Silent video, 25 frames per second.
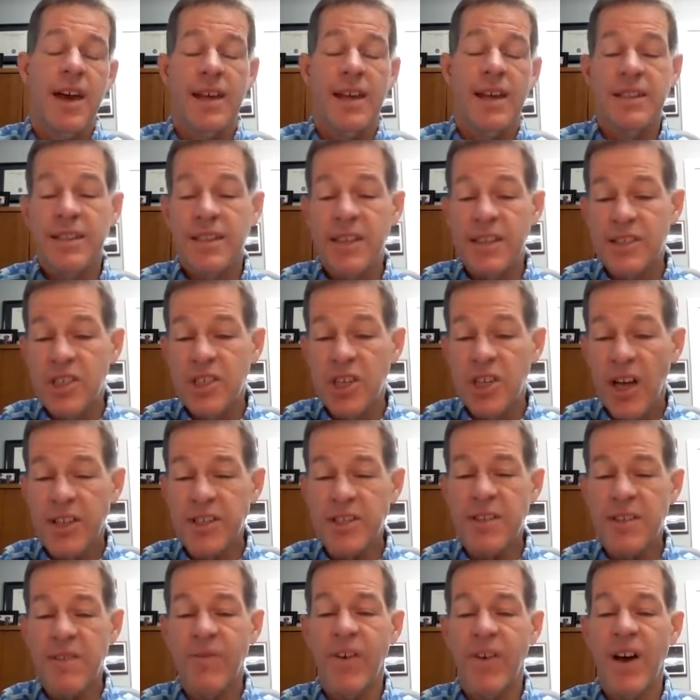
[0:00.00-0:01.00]
and to
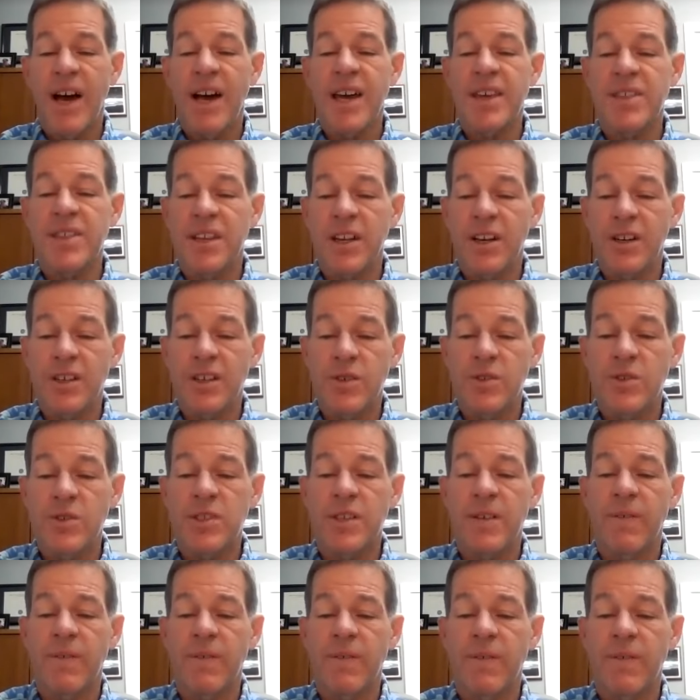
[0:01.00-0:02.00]
justify their
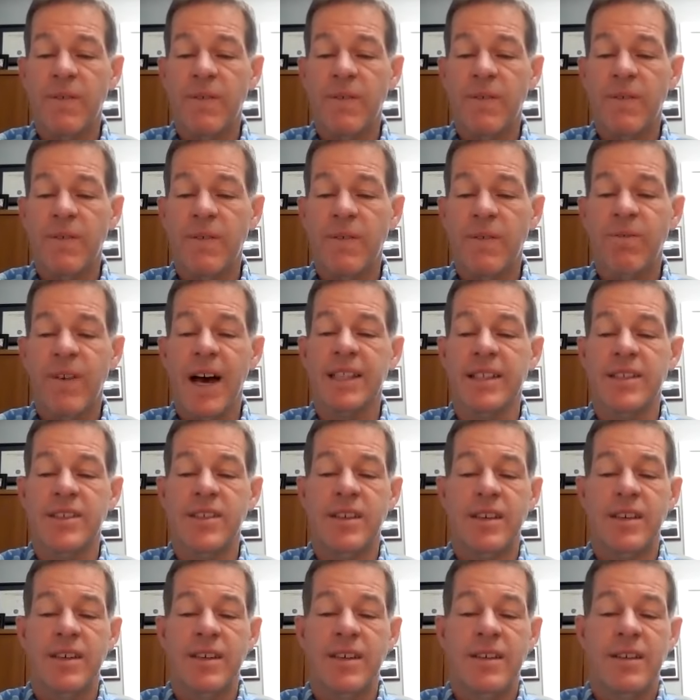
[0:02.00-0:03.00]
use of
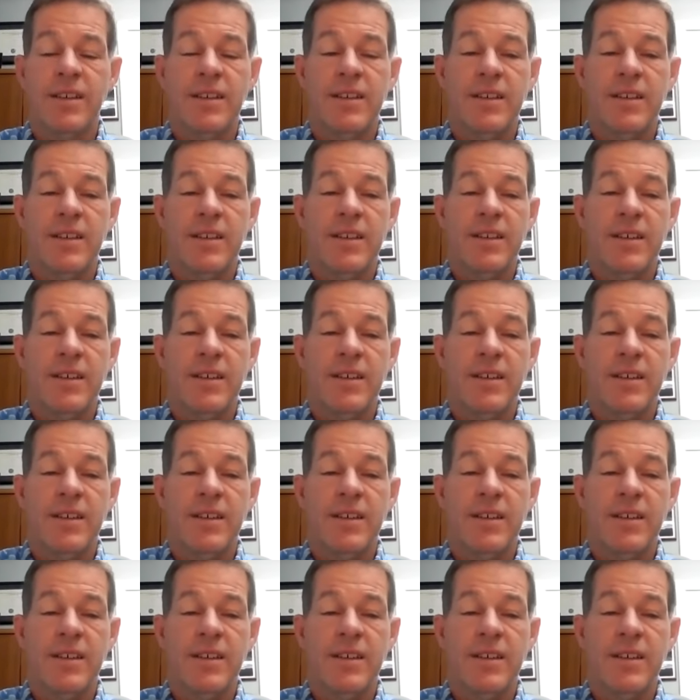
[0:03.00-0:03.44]
violence.